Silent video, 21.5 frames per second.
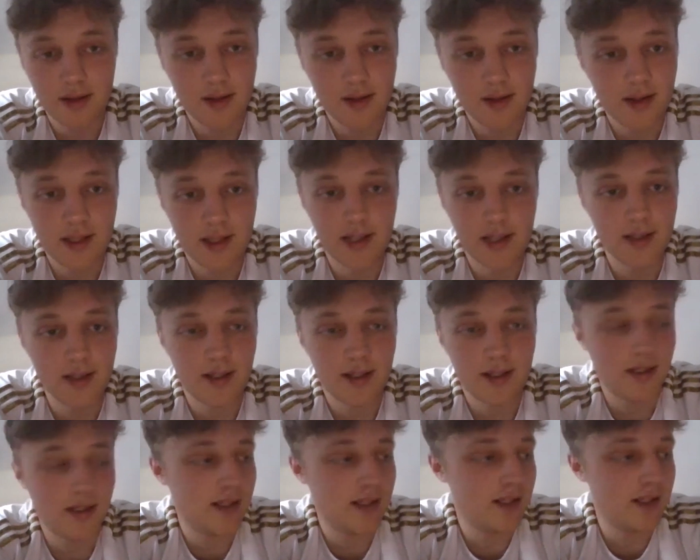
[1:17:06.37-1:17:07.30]

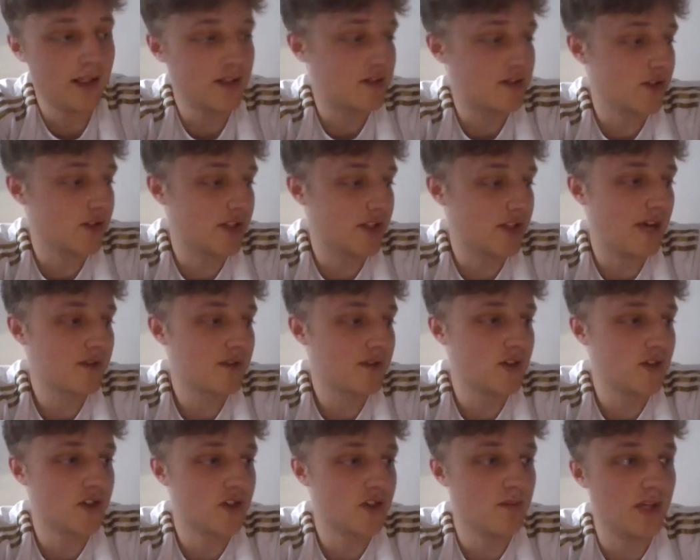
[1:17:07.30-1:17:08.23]
He's just left
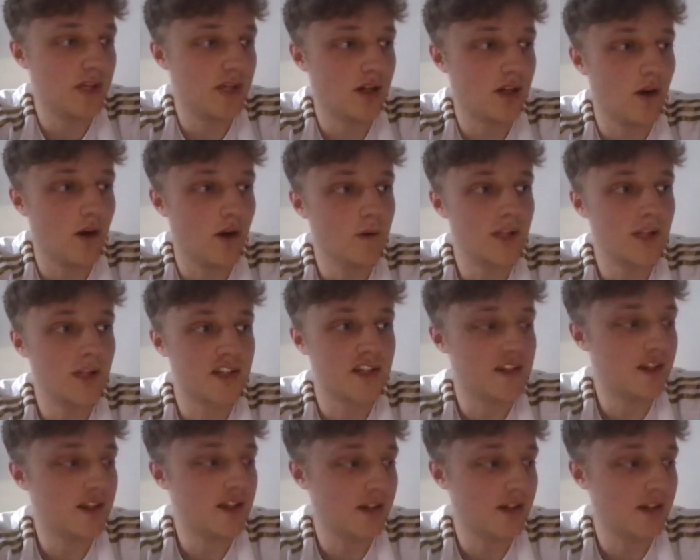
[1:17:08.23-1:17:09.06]
such a big hole, hasn't he,